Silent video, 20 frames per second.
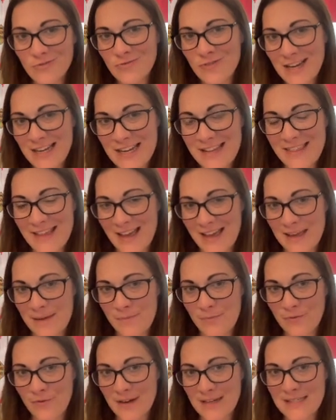really that
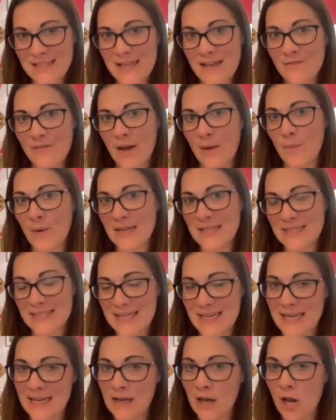impressive, and we're
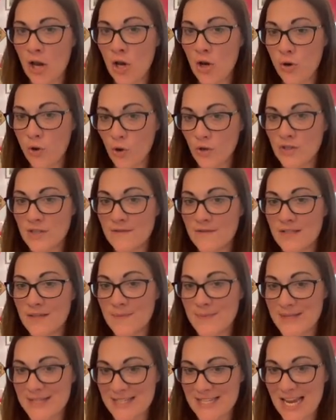seeing a lot of
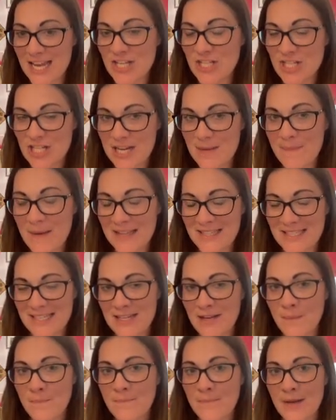substantially better
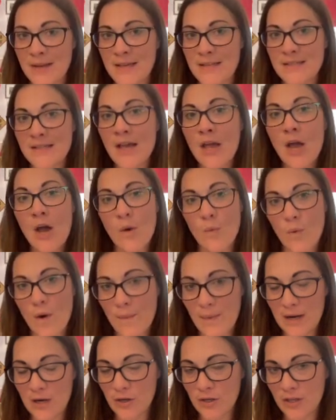numbers when
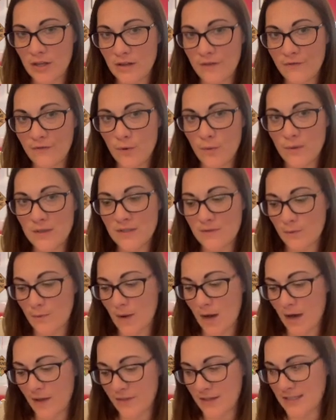we look at the forwards from
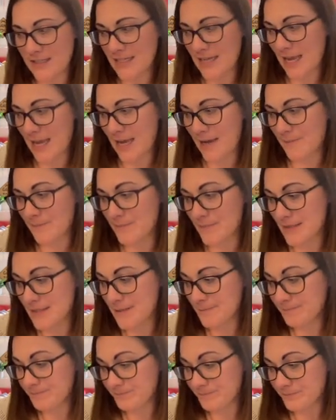other teams.
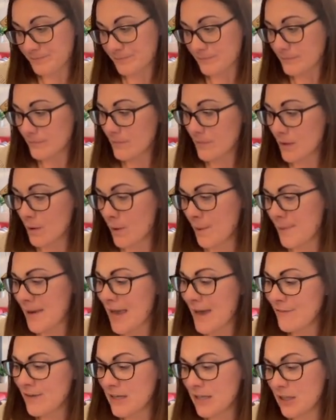When we
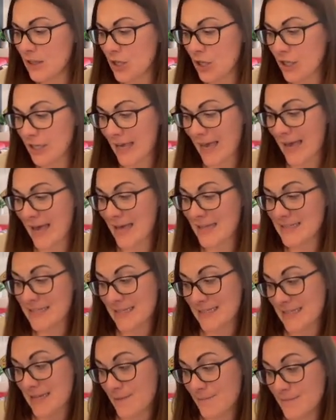have a little look at
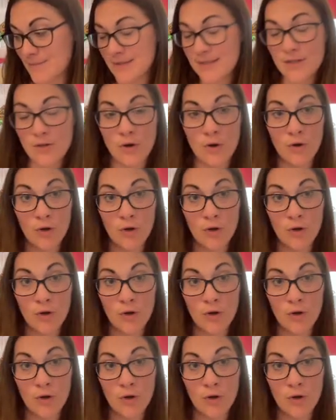attempts on